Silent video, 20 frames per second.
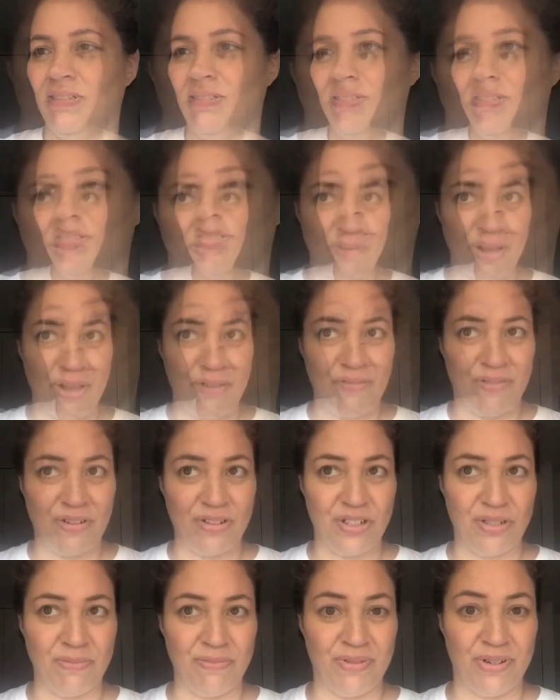I'm going to get my
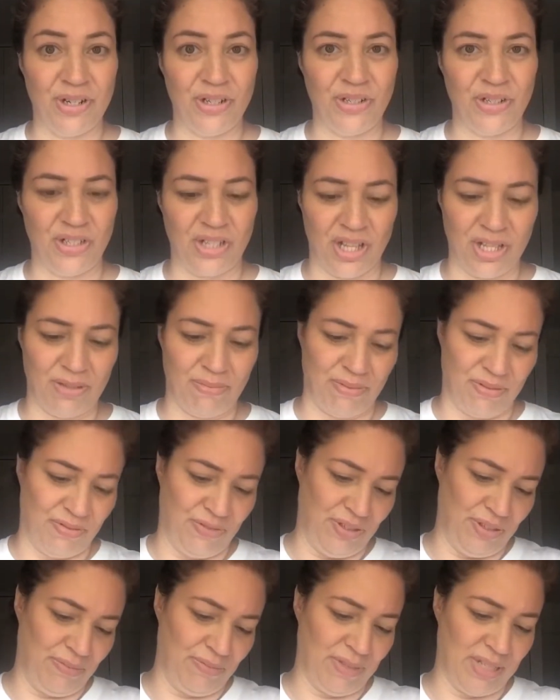first impression on the
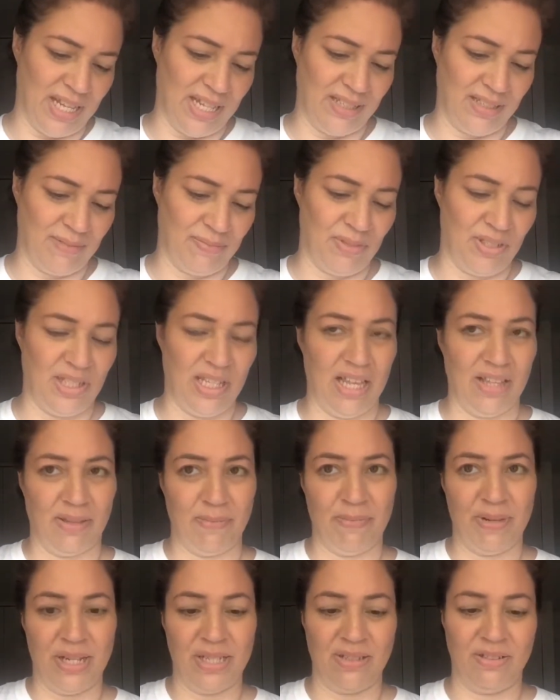perfume then. see how the
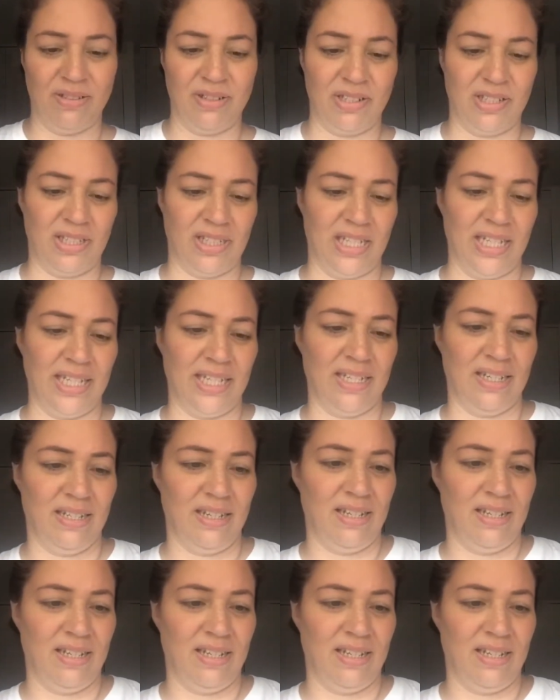bottle looks like.